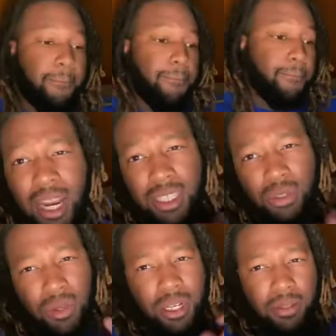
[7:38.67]
I just
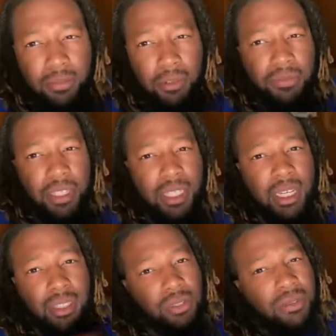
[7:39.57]
want to briefly say this
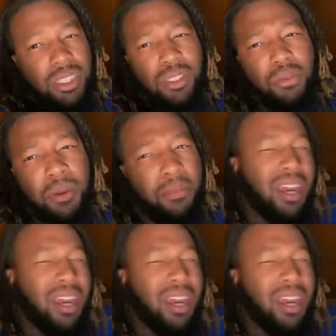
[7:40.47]
too. Just remember,